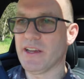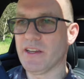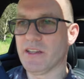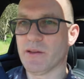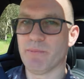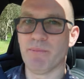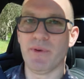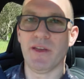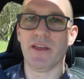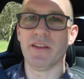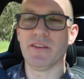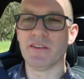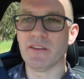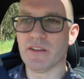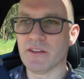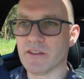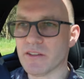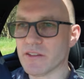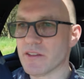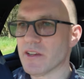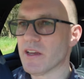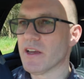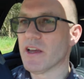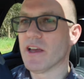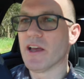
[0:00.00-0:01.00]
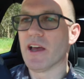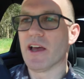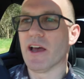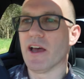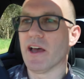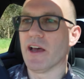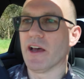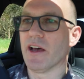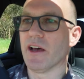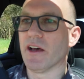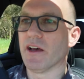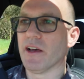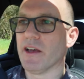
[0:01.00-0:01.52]
independent
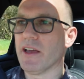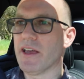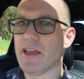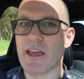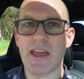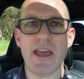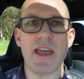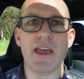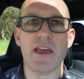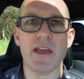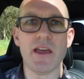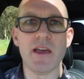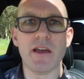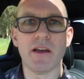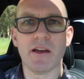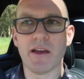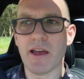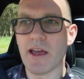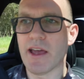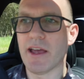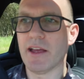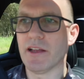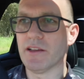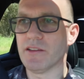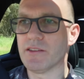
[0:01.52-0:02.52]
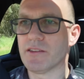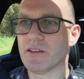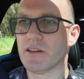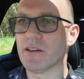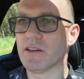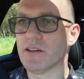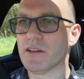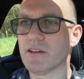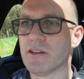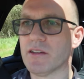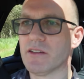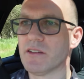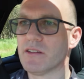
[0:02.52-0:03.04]
air, and
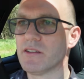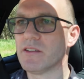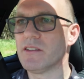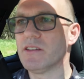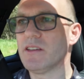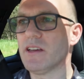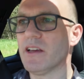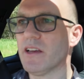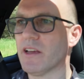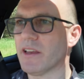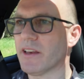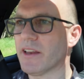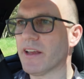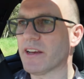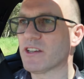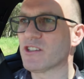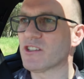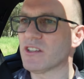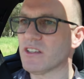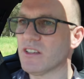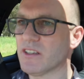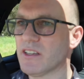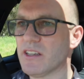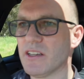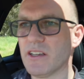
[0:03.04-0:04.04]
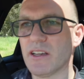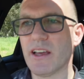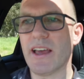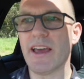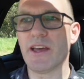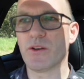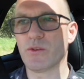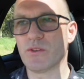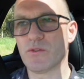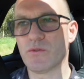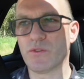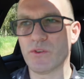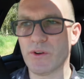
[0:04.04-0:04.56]
yeah, it actually
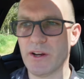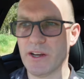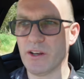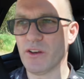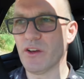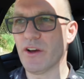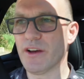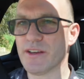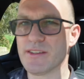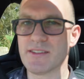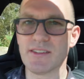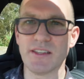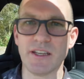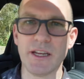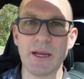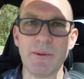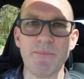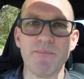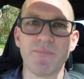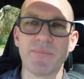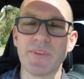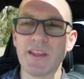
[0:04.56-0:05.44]
handles very nicely.